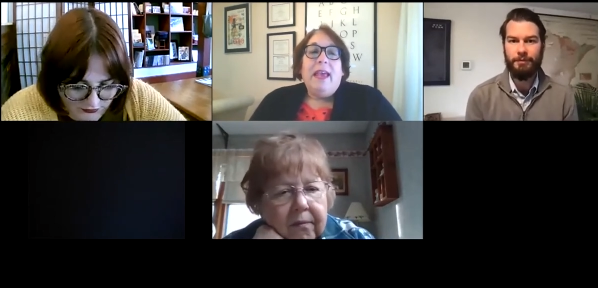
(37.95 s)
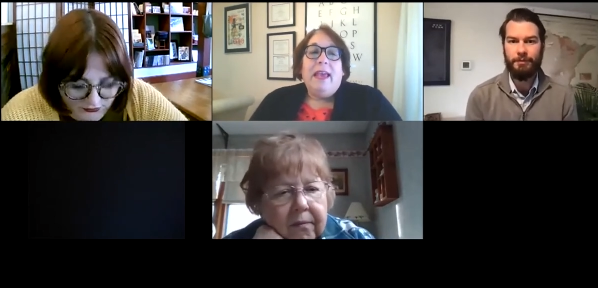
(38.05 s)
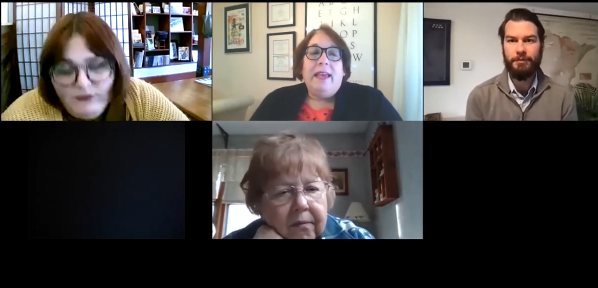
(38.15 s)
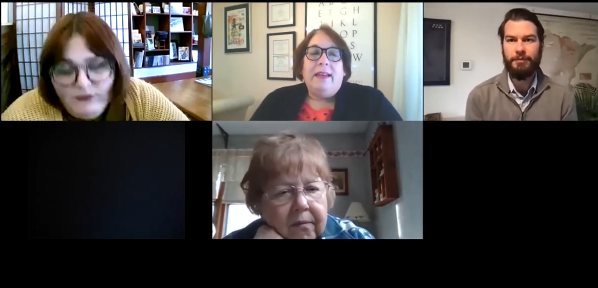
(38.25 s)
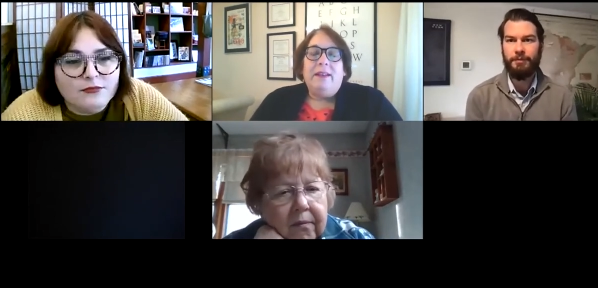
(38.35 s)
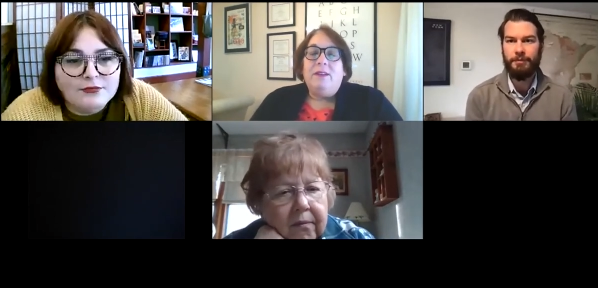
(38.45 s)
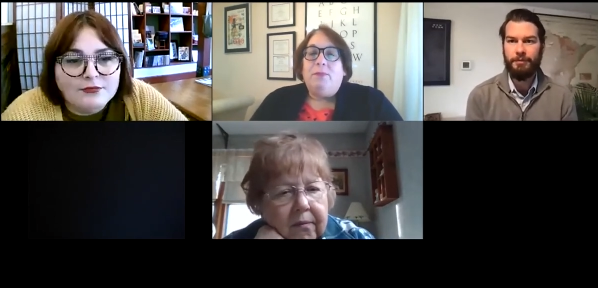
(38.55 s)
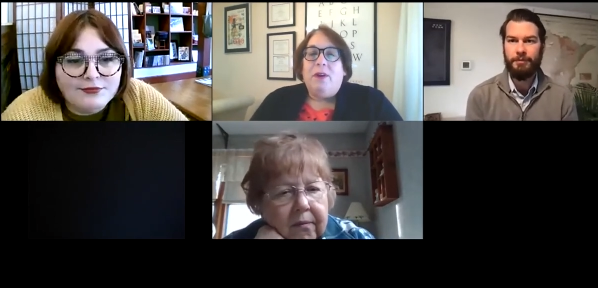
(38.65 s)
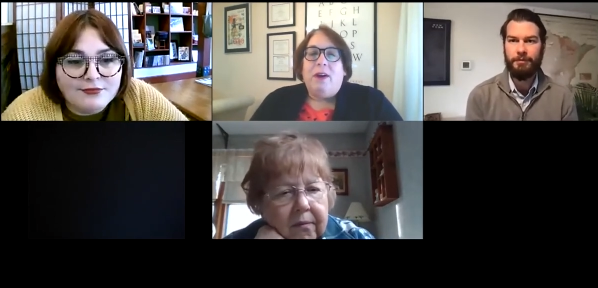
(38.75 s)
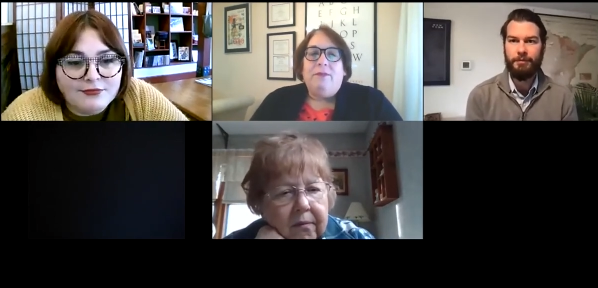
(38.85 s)
Speaker 1: and
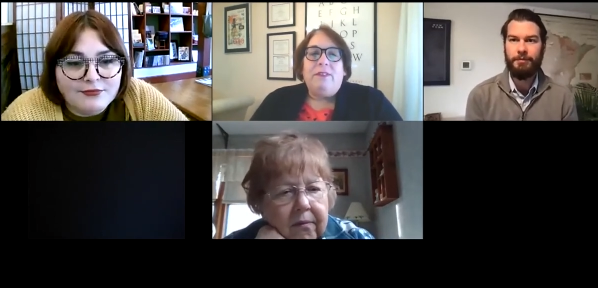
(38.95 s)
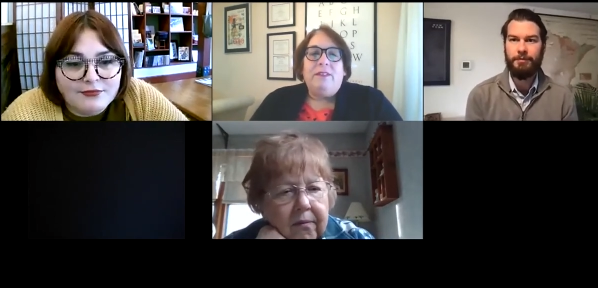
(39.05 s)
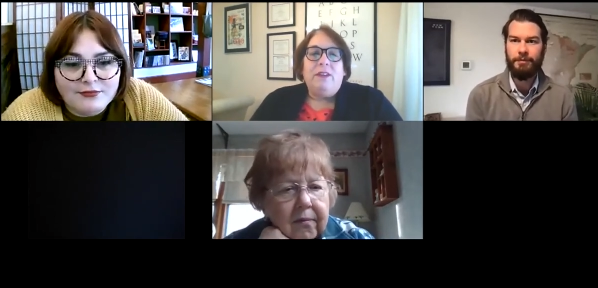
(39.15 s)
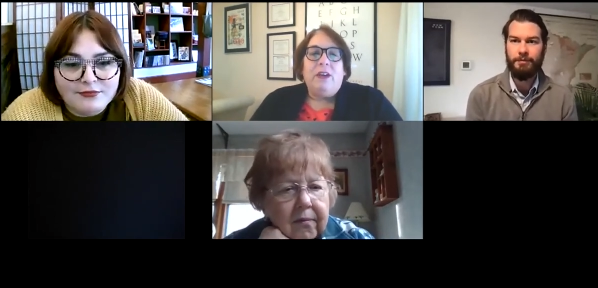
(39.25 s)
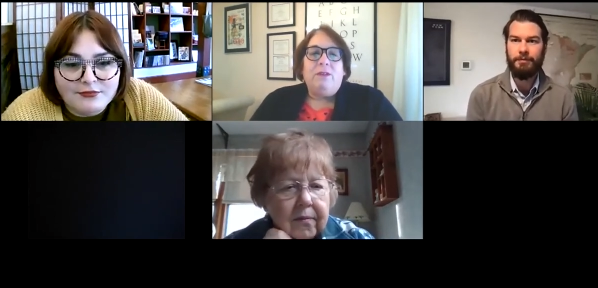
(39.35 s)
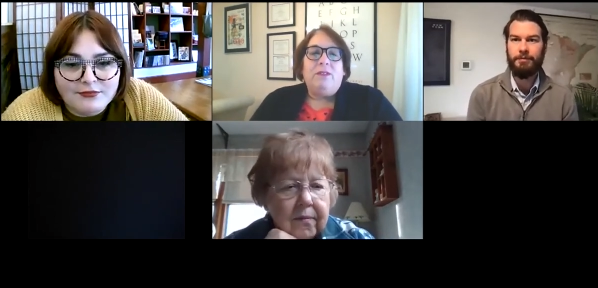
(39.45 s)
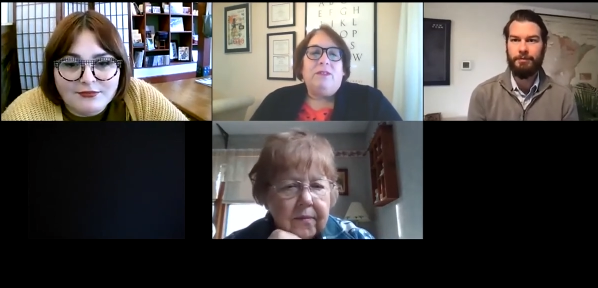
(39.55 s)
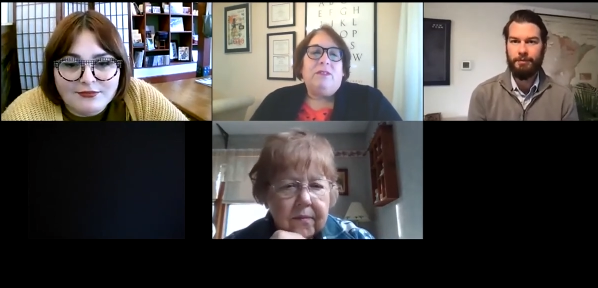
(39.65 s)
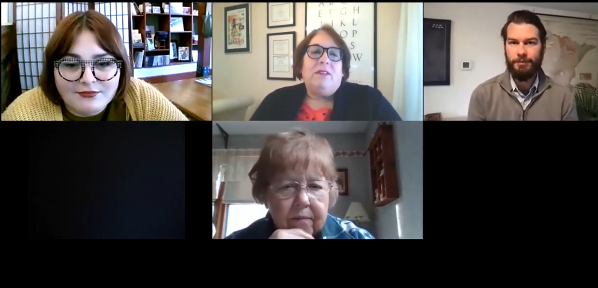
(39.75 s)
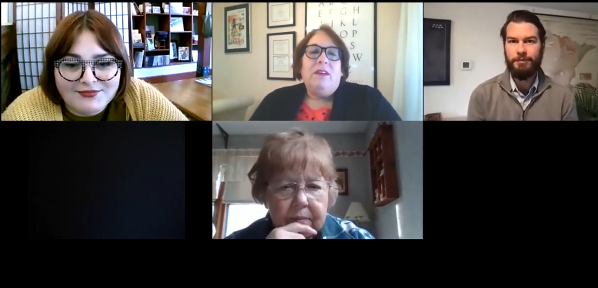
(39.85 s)
Prophets and
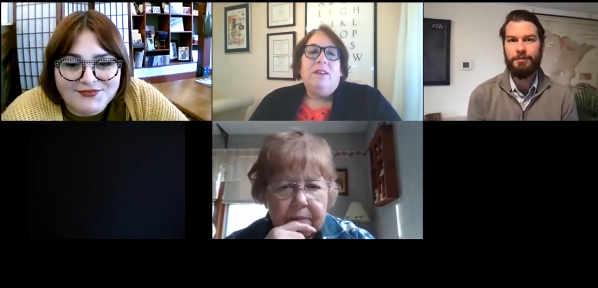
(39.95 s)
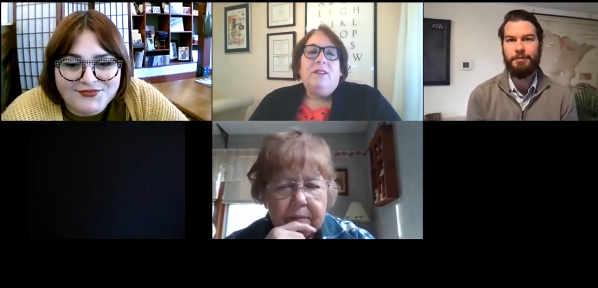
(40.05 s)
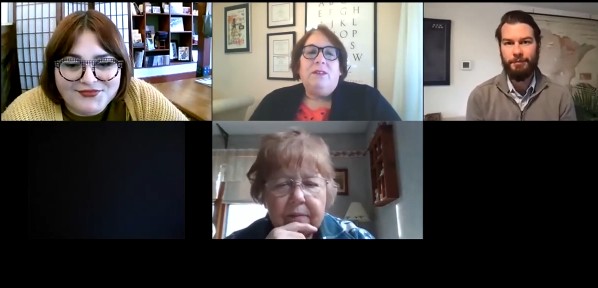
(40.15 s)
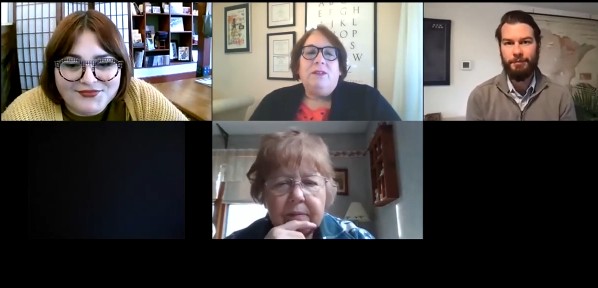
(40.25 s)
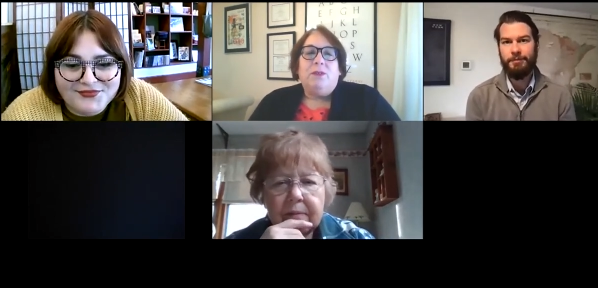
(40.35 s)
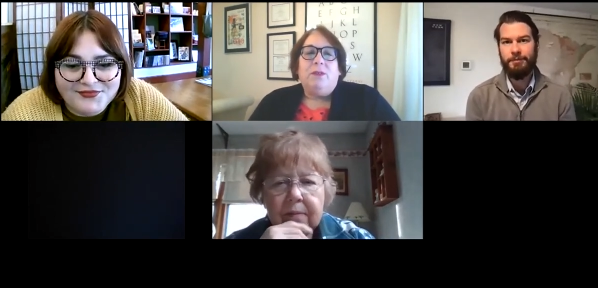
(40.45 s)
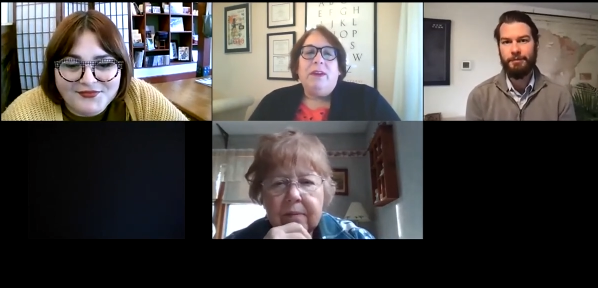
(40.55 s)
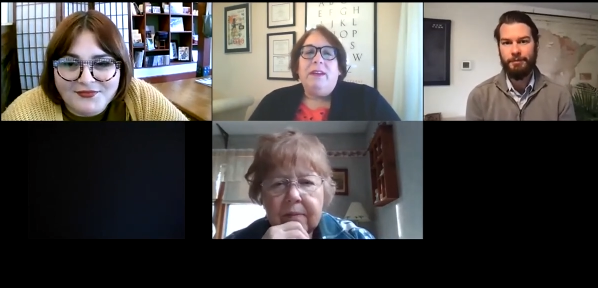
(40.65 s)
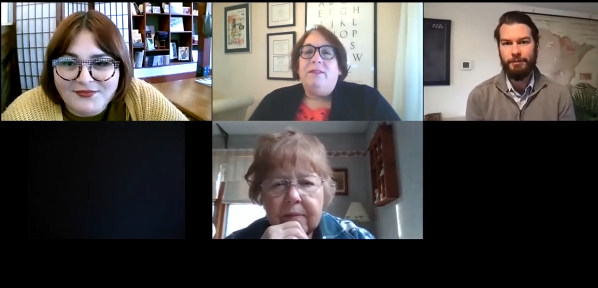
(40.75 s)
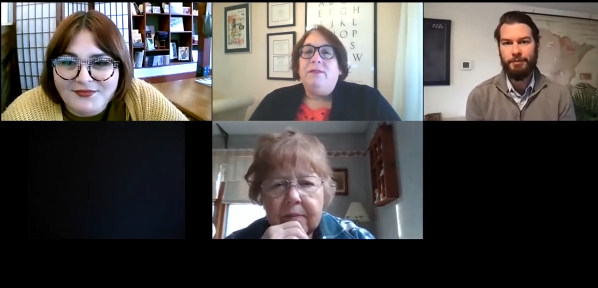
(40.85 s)
Ghosts The
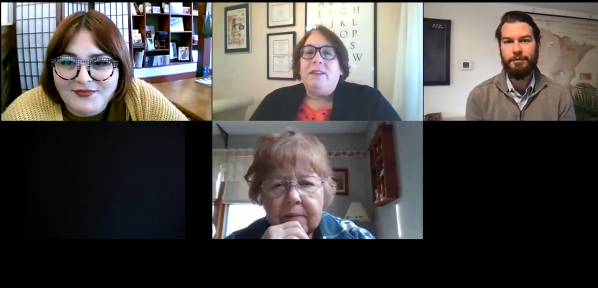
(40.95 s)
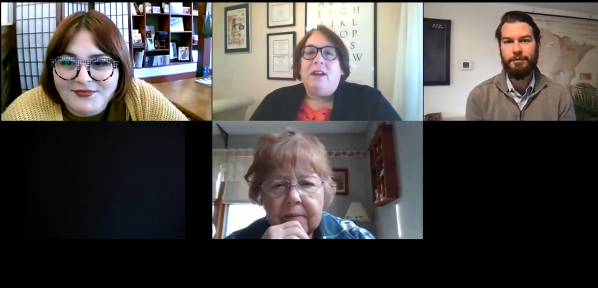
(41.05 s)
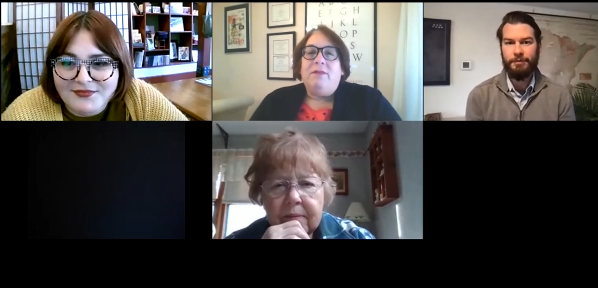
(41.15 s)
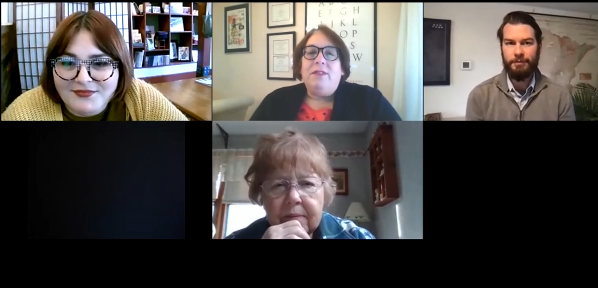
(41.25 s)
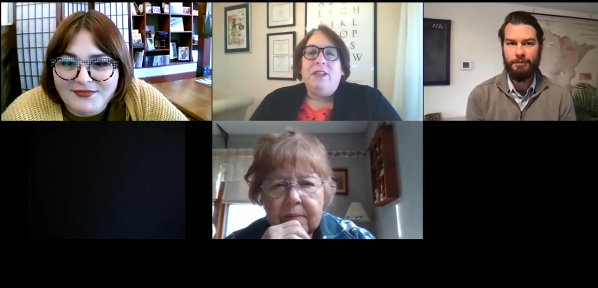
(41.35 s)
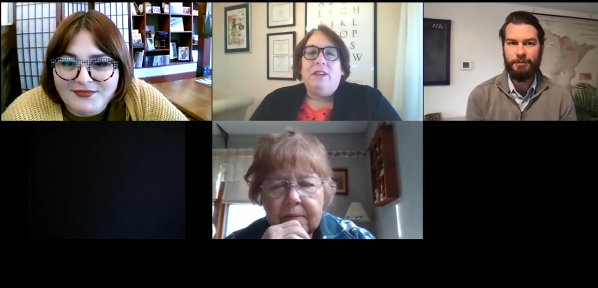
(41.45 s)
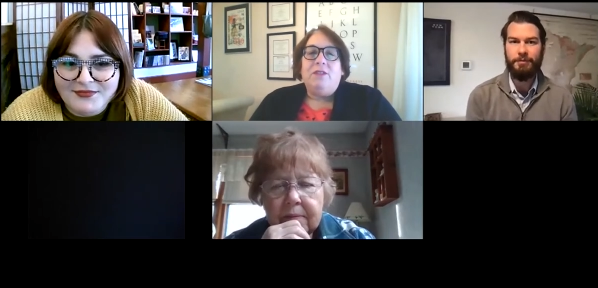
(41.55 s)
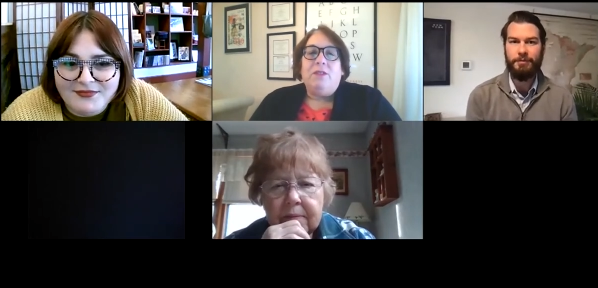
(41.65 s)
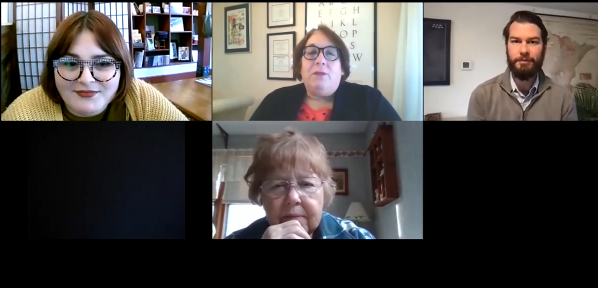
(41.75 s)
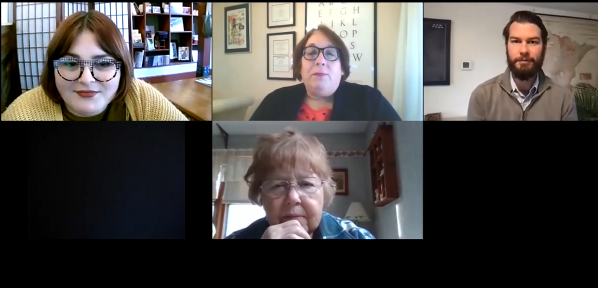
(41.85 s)
Story of Salvage
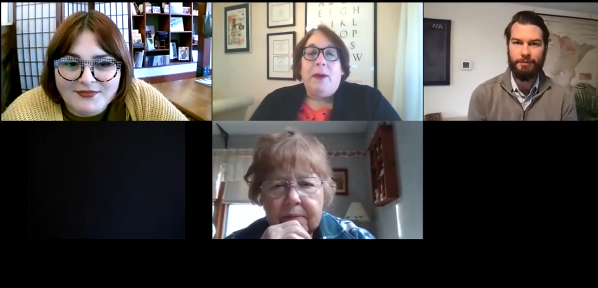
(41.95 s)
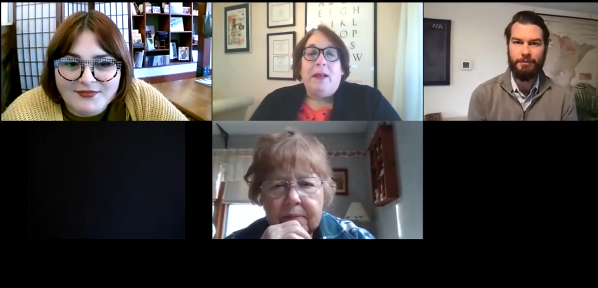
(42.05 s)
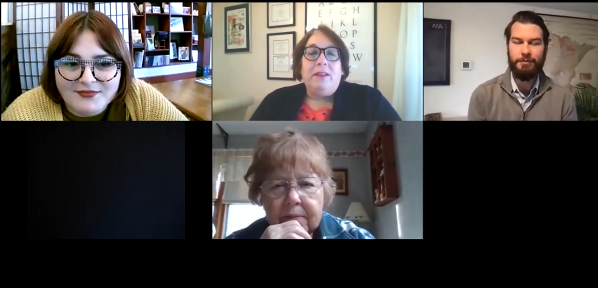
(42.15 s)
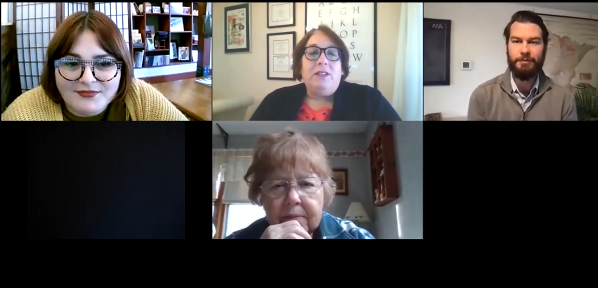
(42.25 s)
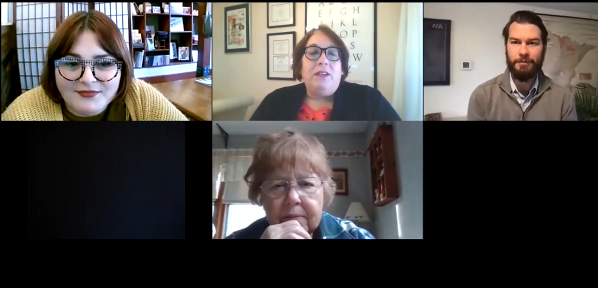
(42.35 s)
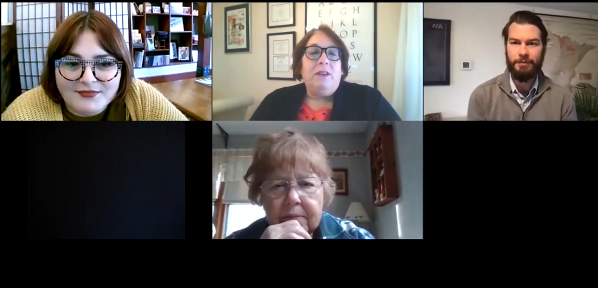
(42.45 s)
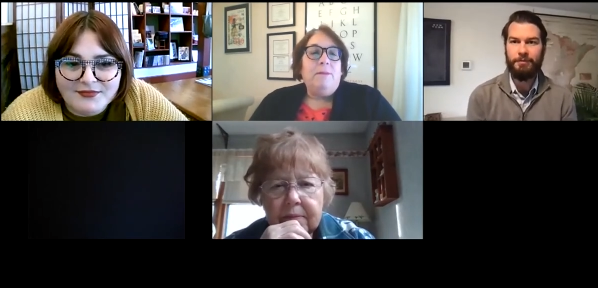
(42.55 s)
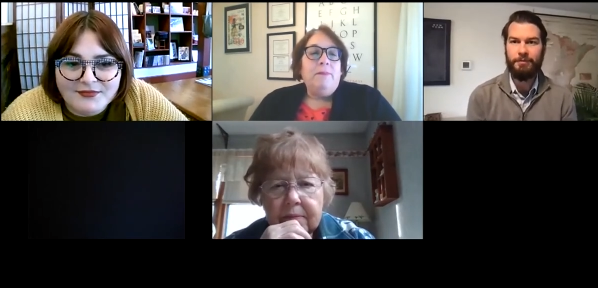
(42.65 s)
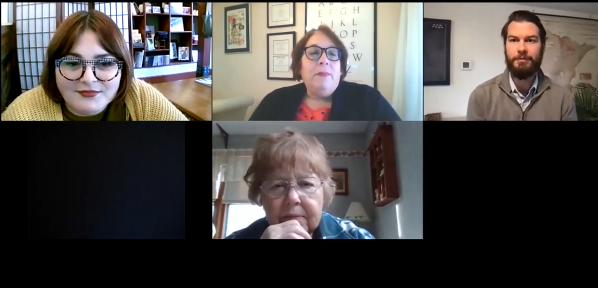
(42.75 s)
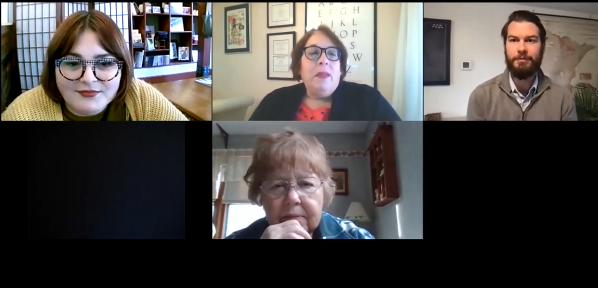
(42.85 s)
Anthropology,
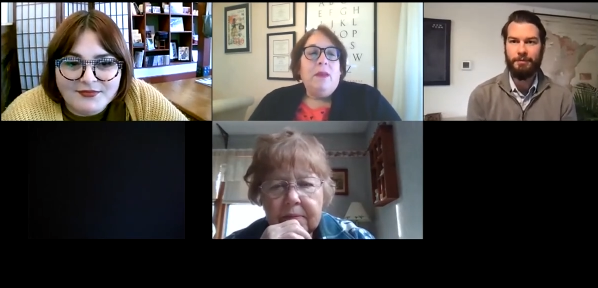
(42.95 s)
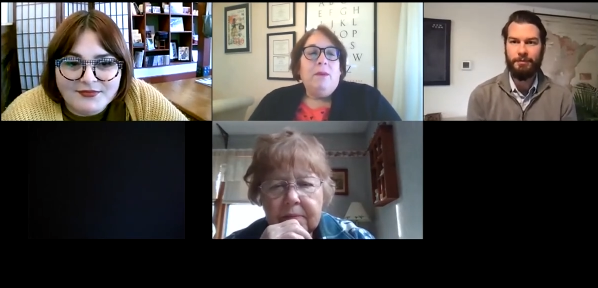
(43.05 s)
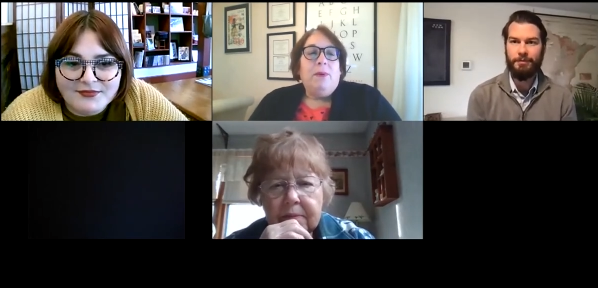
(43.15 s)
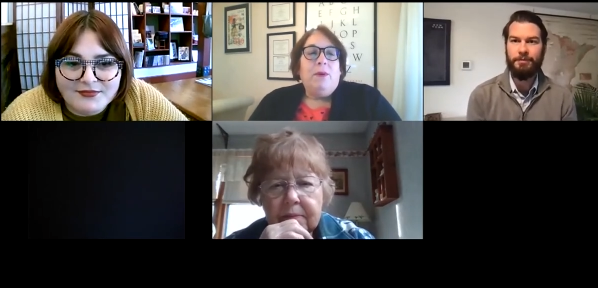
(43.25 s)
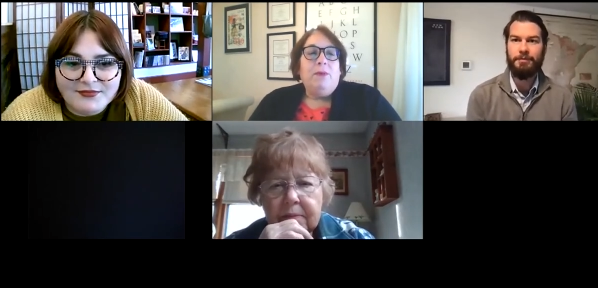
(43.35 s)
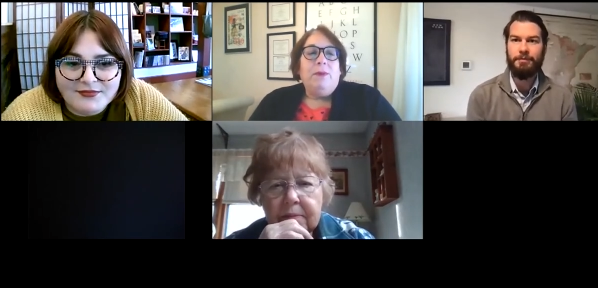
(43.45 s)
both